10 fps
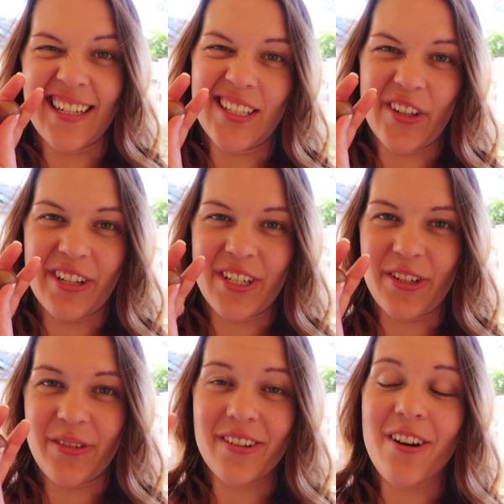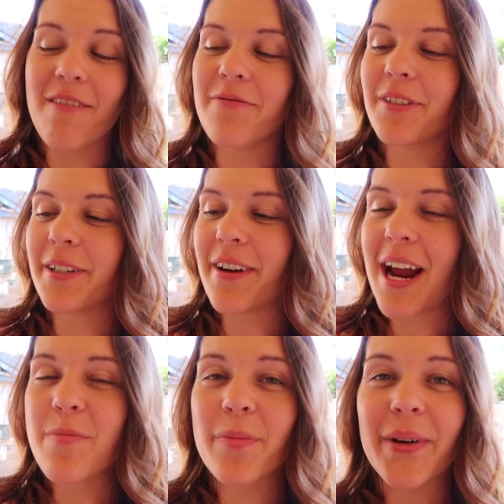it's only two, and they're not fully
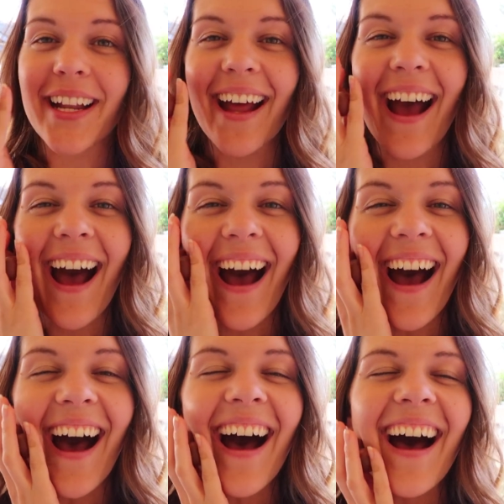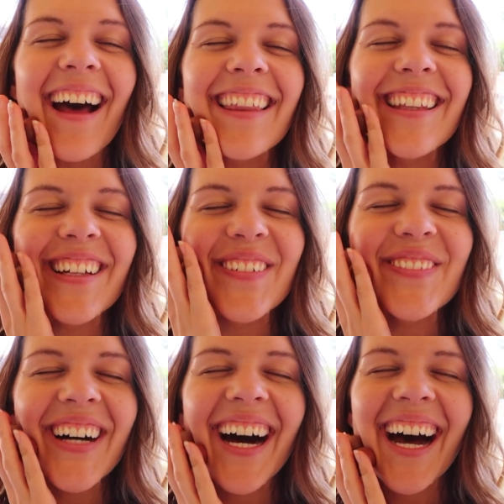ripe, but they're
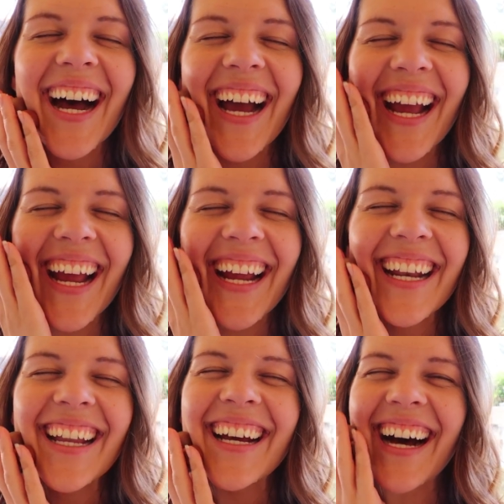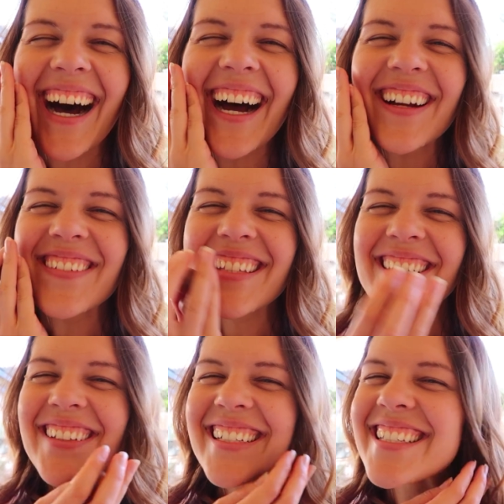mine. I'm
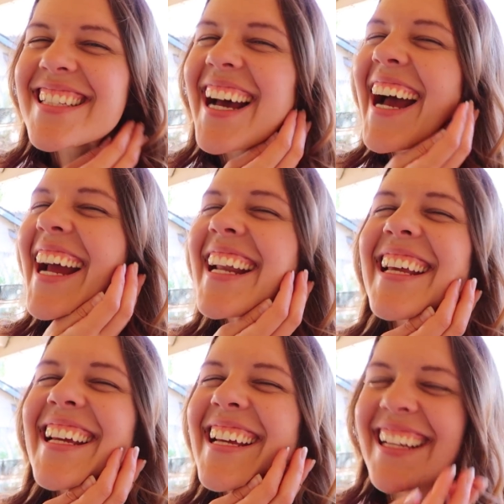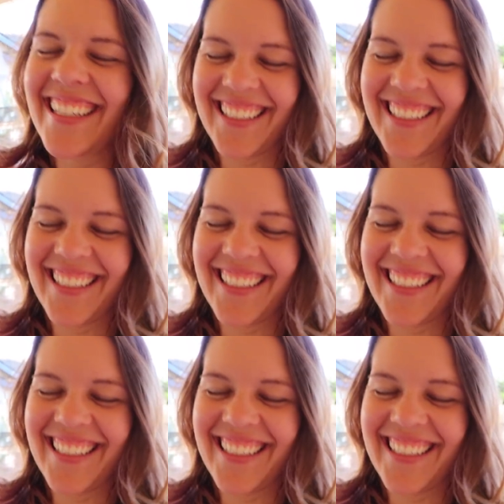so excited.